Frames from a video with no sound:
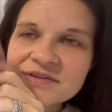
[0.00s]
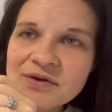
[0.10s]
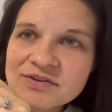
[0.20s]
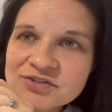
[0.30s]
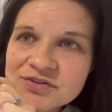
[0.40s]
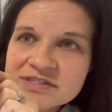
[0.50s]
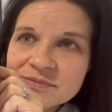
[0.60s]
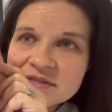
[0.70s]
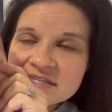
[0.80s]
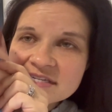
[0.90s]
So I'll show you
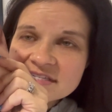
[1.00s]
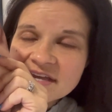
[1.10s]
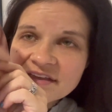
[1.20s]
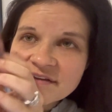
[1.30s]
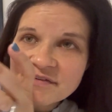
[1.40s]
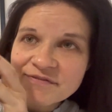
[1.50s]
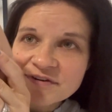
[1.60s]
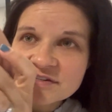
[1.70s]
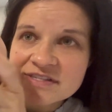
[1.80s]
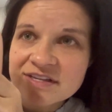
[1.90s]
some of the detailing of it
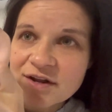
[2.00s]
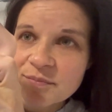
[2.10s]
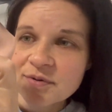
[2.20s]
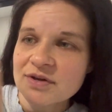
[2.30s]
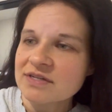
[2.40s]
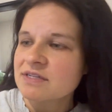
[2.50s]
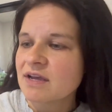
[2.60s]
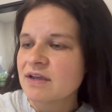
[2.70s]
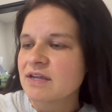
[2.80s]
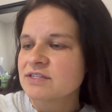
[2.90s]
first, and then I'll put
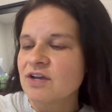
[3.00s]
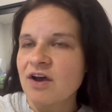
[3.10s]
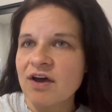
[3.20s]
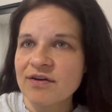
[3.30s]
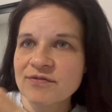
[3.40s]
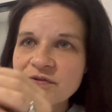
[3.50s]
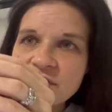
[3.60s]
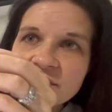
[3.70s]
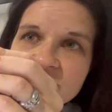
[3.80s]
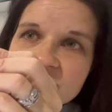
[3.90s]
it on
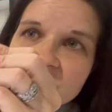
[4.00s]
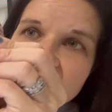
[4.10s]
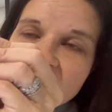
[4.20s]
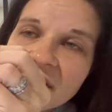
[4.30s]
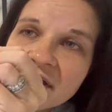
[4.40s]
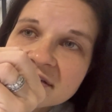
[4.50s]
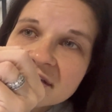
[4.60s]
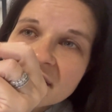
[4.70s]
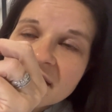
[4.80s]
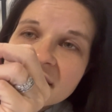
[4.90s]
for you. So we've
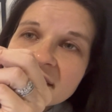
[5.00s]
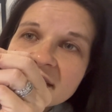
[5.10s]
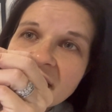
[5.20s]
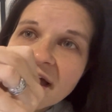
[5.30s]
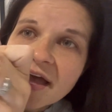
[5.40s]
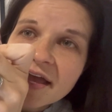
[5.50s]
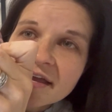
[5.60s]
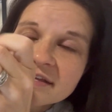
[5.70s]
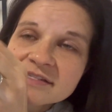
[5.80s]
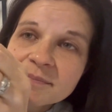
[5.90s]
got the
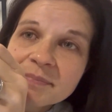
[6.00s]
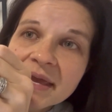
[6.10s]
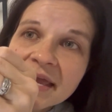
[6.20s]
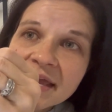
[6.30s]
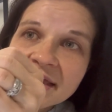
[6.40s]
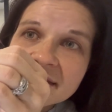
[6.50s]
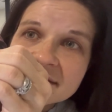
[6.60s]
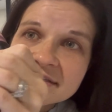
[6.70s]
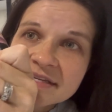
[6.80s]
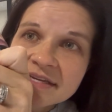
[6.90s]
eyes
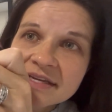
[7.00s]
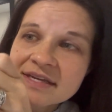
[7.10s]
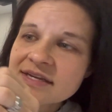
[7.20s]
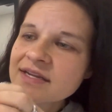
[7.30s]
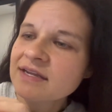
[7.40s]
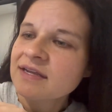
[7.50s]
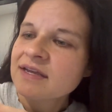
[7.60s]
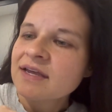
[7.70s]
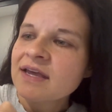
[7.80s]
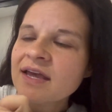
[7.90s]
painted,
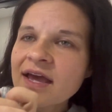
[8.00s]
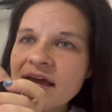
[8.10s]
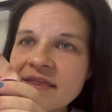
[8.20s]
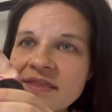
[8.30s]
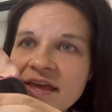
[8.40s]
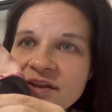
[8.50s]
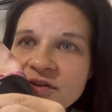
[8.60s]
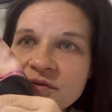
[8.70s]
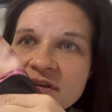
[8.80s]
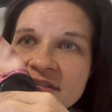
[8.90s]
and
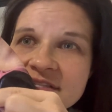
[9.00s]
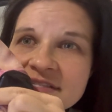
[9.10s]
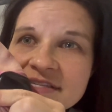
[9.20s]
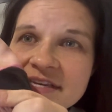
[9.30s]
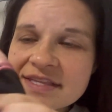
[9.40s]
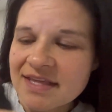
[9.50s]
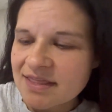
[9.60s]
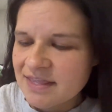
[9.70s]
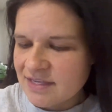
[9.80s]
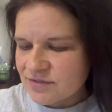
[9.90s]
then you can see
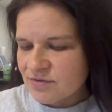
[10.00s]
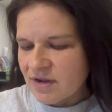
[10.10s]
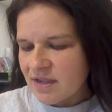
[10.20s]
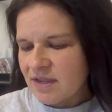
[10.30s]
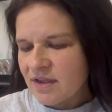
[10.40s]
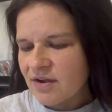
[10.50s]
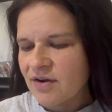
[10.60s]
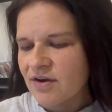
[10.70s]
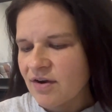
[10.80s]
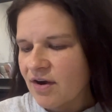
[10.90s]
that these right
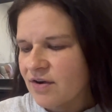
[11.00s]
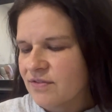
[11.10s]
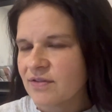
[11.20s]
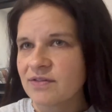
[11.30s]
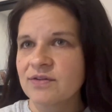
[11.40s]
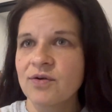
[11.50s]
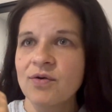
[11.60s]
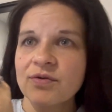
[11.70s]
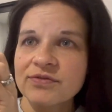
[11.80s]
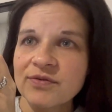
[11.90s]
here are the little
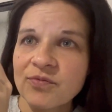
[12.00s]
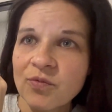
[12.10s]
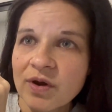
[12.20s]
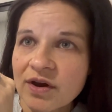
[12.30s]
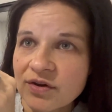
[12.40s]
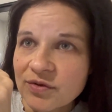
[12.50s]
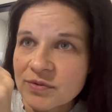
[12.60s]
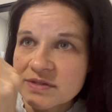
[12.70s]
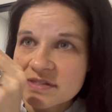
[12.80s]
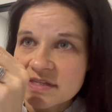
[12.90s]
holes of where you
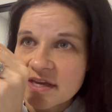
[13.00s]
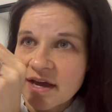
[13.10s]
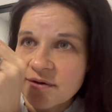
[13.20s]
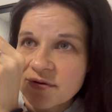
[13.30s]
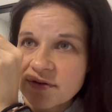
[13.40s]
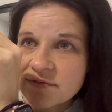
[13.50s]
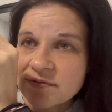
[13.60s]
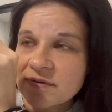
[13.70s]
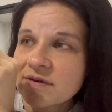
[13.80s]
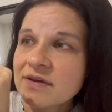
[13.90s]
would see out of,
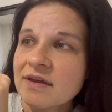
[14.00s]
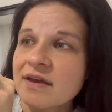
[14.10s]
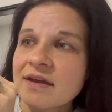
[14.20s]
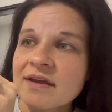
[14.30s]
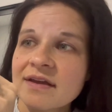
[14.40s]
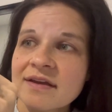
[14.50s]
okay?